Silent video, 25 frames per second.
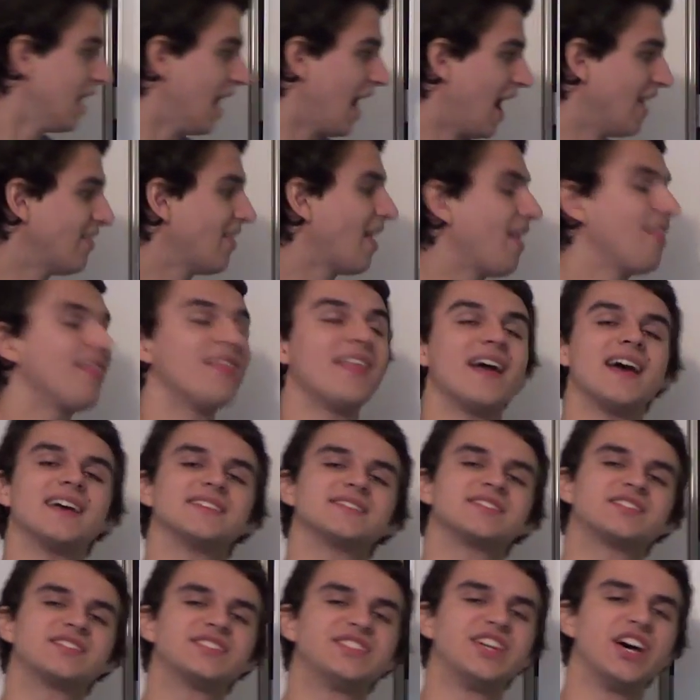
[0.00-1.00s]
and then
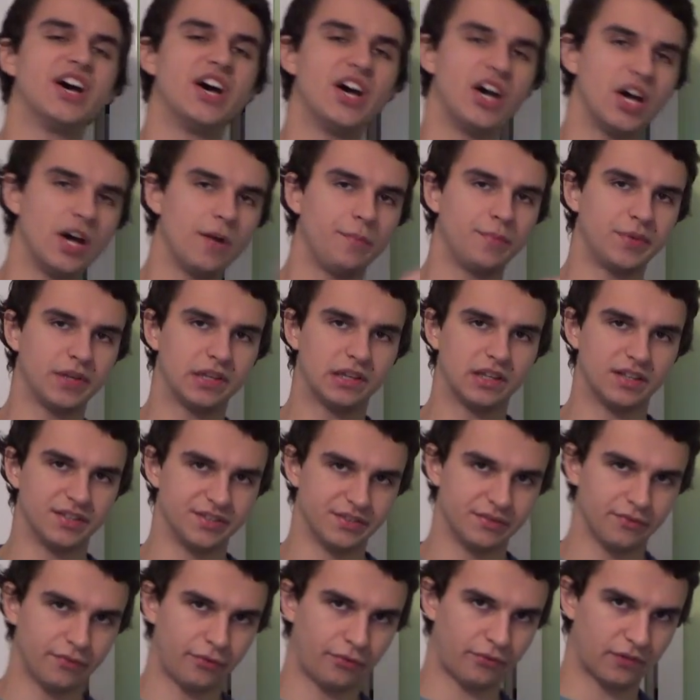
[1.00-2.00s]
there's
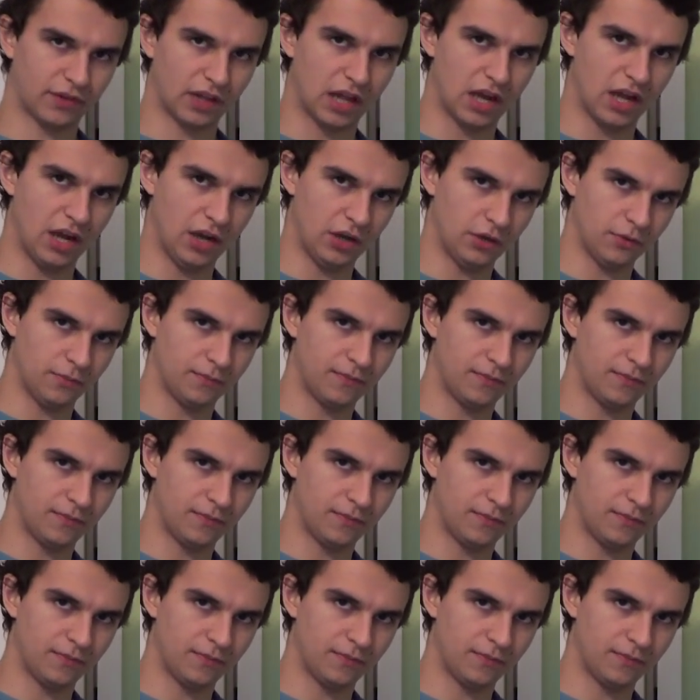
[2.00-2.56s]
turbulent flow.